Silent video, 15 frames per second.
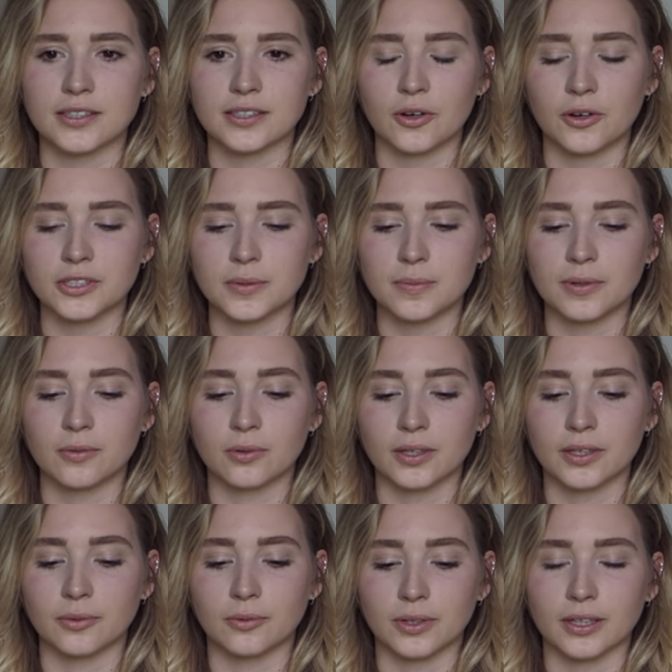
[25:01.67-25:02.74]
It's going to be
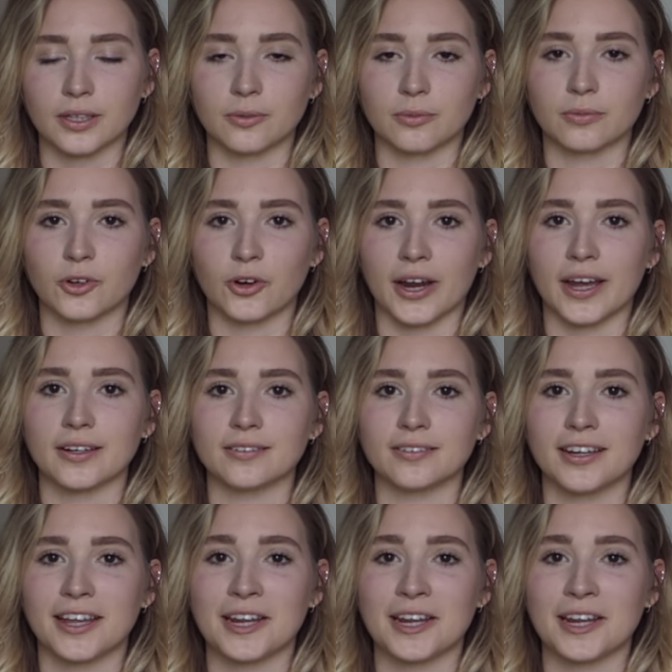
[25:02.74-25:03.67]
really, really great.